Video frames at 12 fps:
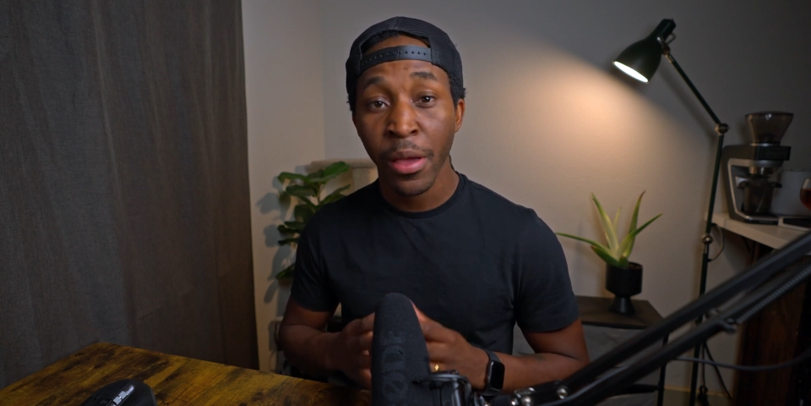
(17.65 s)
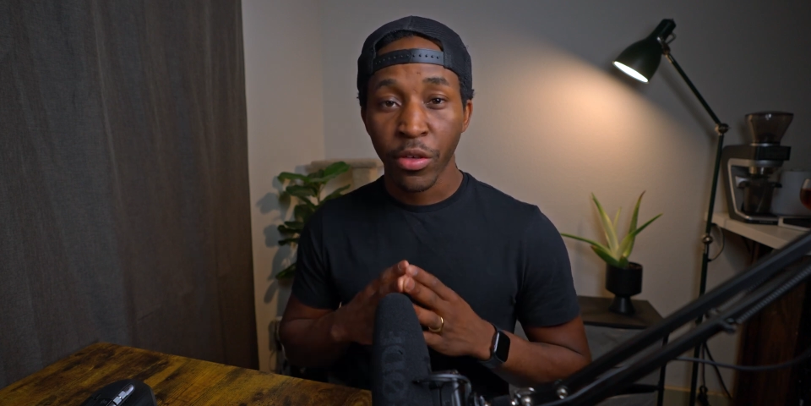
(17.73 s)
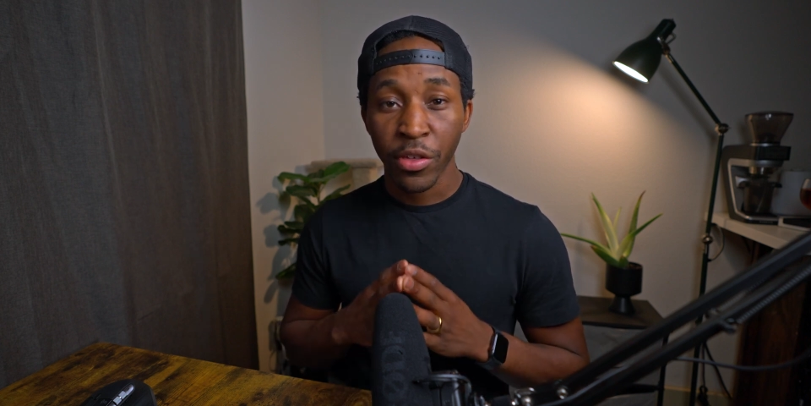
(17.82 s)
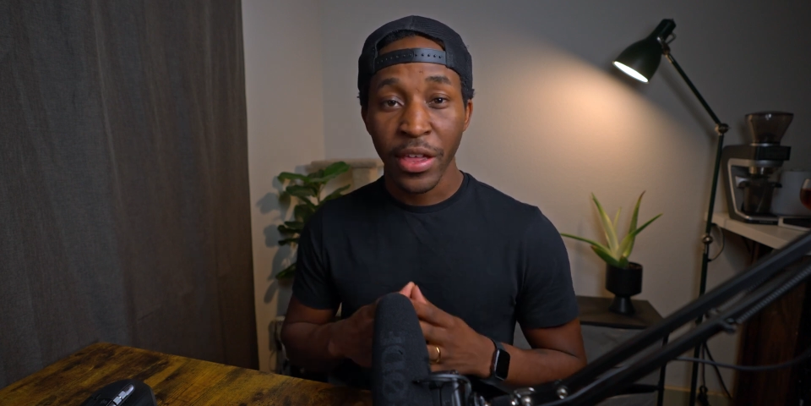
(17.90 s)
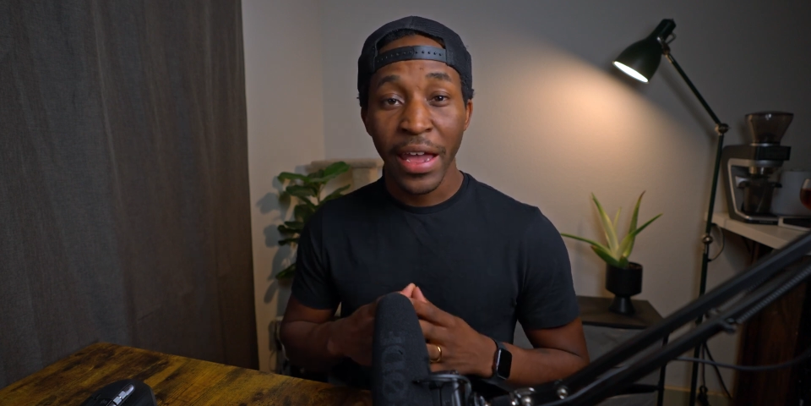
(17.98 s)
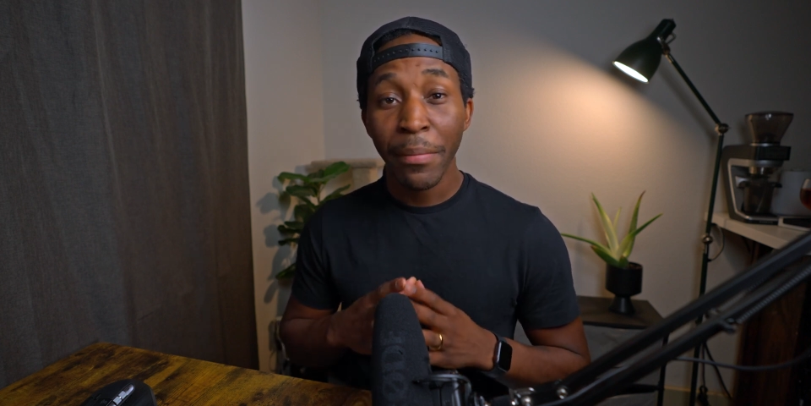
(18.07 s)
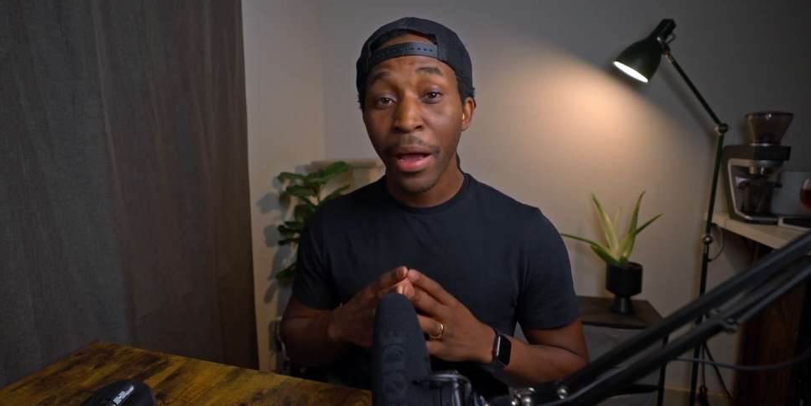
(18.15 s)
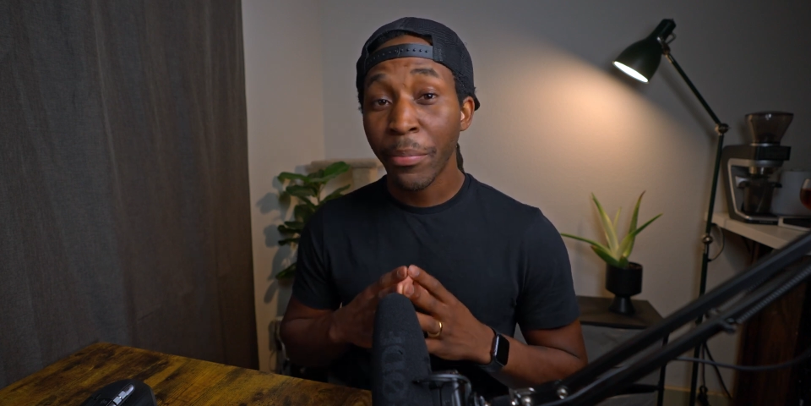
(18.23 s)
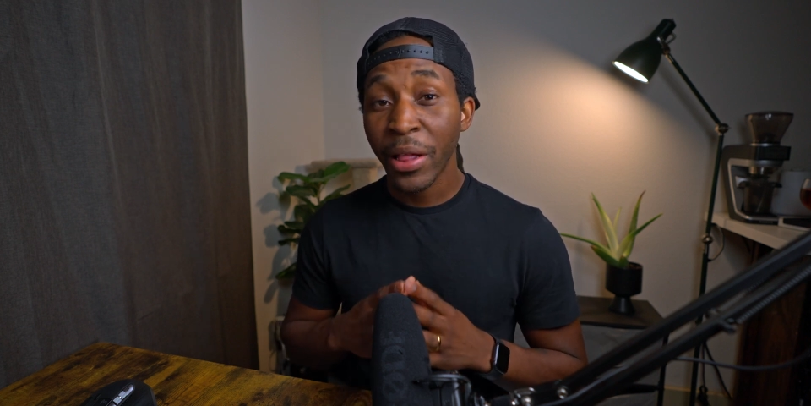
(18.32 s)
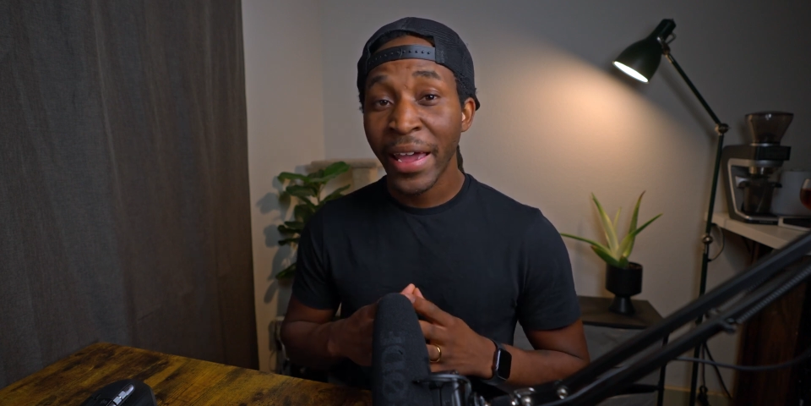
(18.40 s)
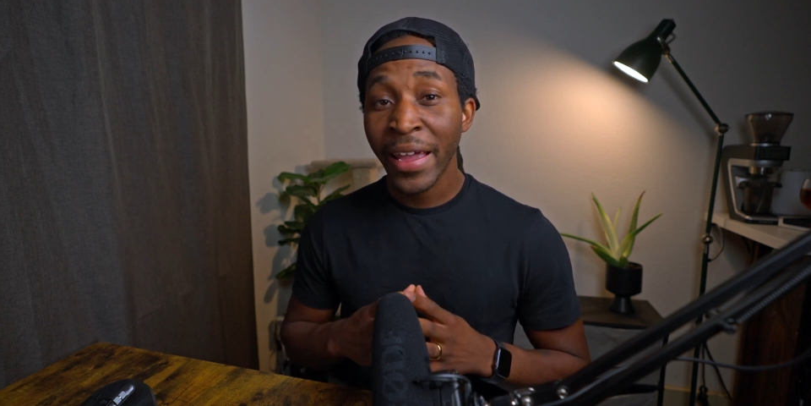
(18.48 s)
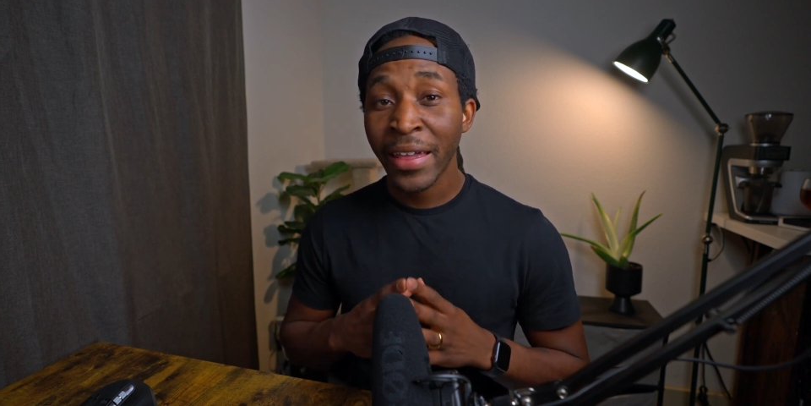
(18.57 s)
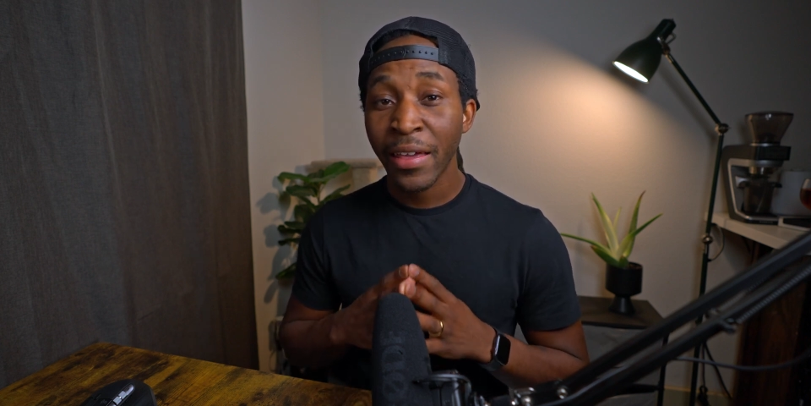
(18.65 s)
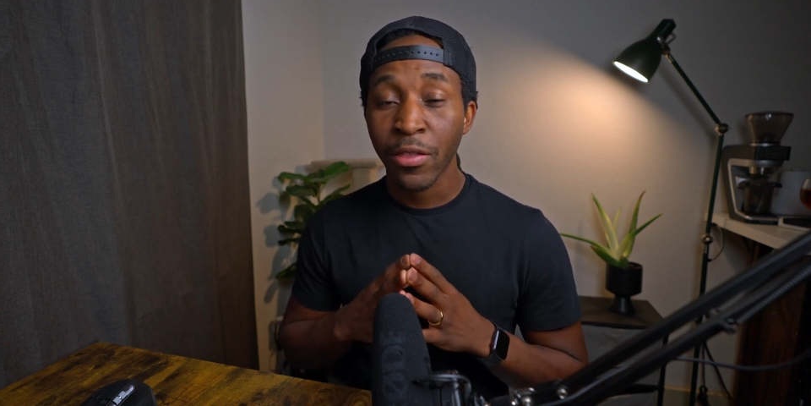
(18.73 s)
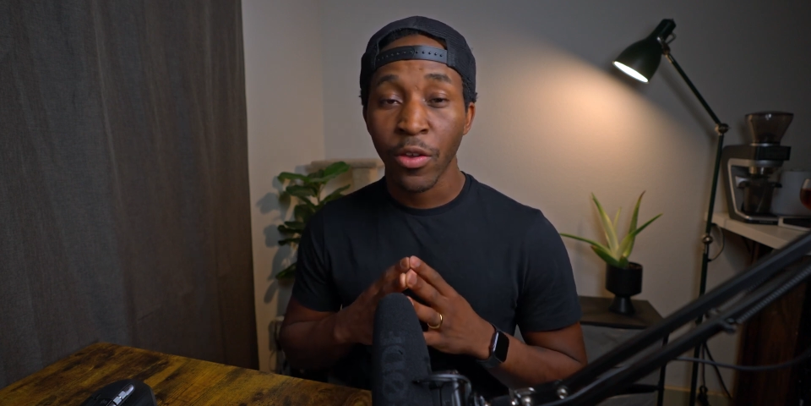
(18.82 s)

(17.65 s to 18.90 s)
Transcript: So today my plan is